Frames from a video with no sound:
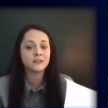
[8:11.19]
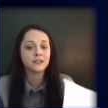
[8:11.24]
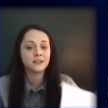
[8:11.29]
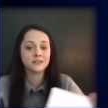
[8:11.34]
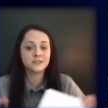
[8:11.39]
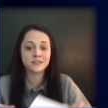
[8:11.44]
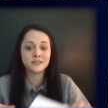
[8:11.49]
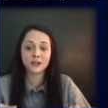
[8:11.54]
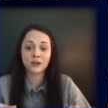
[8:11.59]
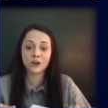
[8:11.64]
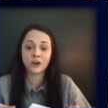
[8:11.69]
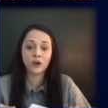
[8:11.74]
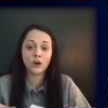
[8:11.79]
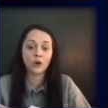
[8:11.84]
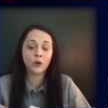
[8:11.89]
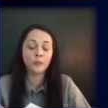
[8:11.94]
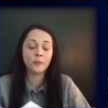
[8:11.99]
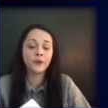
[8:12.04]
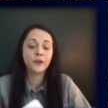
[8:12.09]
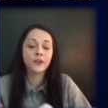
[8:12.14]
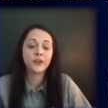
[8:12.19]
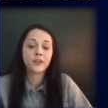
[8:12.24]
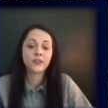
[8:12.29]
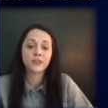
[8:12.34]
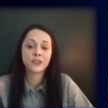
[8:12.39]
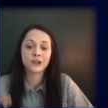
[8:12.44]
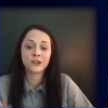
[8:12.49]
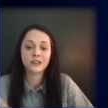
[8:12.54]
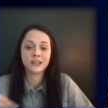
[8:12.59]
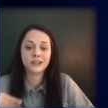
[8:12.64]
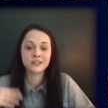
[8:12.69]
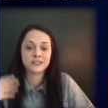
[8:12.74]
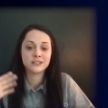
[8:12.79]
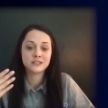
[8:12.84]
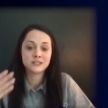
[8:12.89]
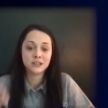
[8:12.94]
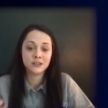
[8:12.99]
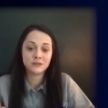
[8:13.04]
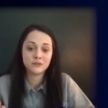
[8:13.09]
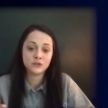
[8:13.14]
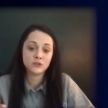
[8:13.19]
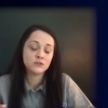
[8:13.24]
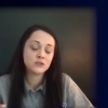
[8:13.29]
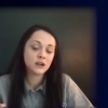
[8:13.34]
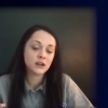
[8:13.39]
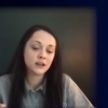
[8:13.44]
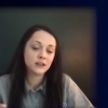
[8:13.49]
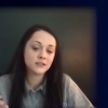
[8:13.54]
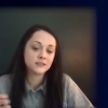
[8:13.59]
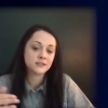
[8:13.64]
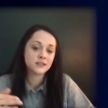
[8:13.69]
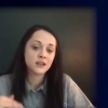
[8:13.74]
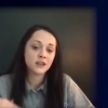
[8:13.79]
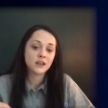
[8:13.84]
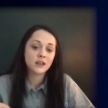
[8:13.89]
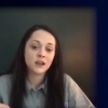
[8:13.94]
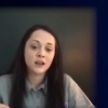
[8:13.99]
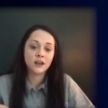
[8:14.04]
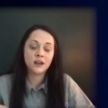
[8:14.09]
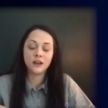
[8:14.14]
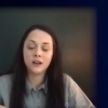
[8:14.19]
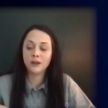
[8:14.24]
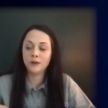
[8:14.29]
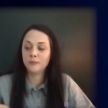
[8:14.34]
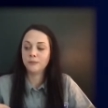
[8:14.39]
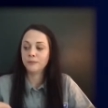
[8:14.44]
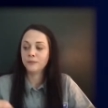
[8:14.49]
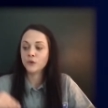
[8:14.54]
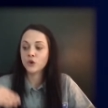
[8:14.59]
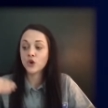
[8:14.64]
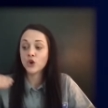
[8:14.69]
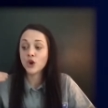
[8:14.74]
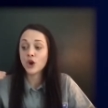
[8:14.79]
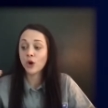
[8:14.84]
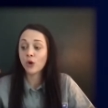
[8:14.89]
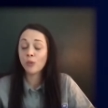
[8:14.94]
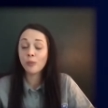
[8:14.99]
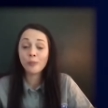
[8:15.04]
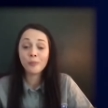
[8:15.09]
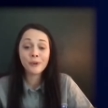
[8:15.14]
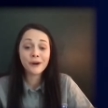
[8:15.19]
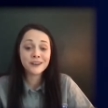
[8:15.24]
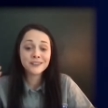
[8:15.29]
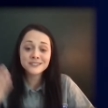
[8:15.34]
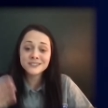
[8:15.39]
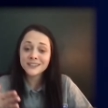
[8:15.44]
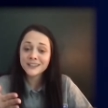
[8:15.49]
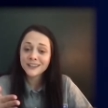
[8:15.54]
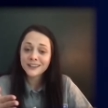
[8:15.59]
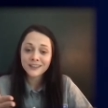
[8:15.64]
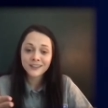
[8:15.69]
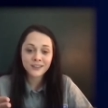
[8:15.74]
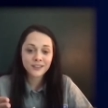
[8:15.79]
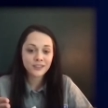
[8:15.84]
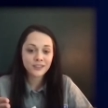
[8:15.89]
that's their home. They're there to save you guys. Um, no buzzing